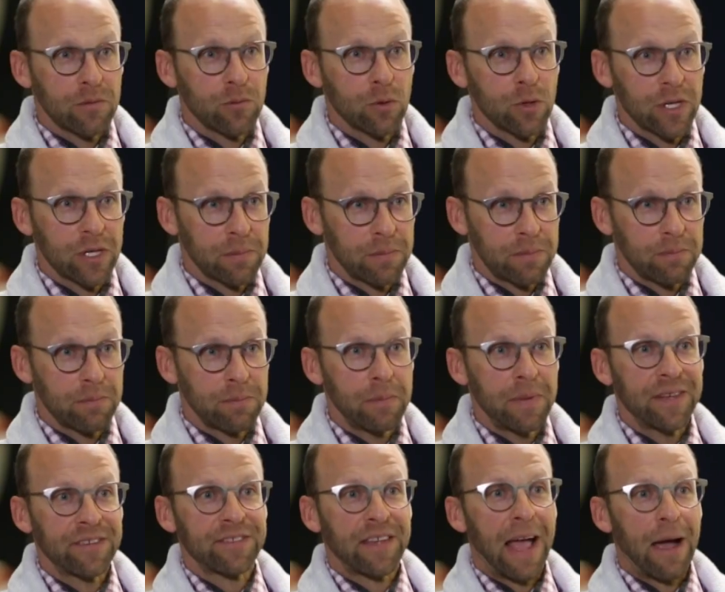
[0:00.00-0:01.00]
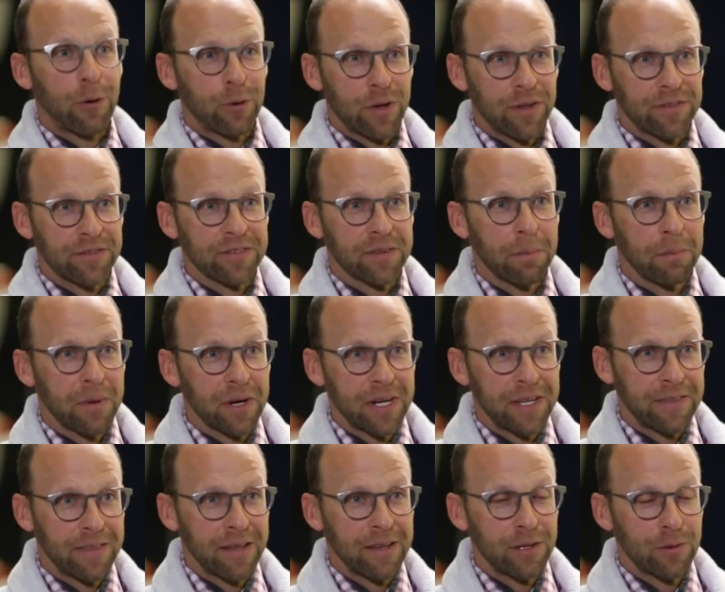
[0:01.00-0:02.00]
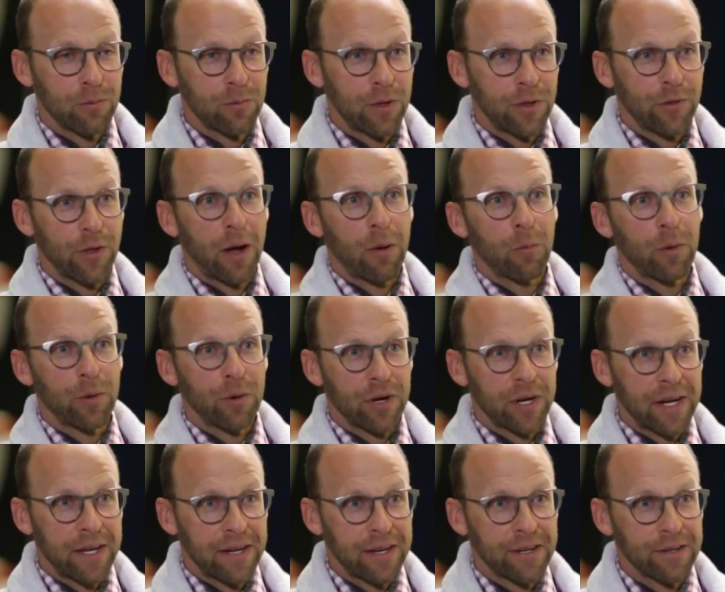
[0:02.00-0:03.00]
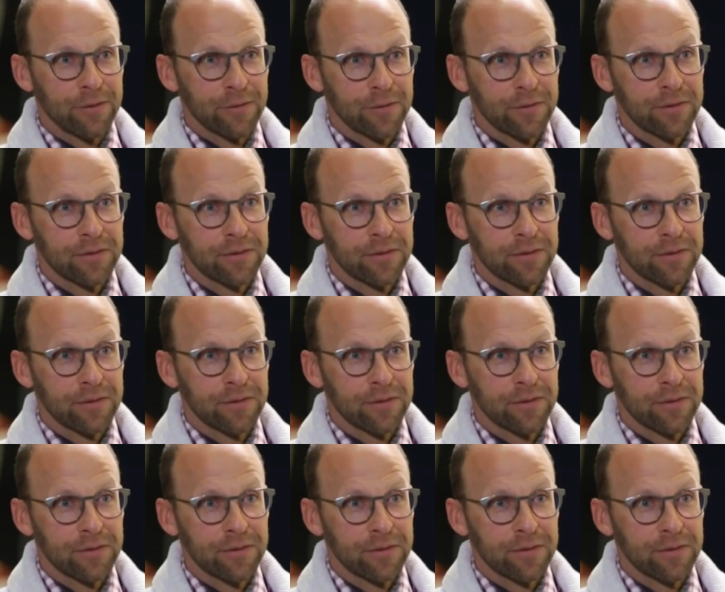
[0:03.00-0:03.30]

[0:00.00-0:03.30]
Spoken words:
We're going to miss out on some money that we thought we were going to have.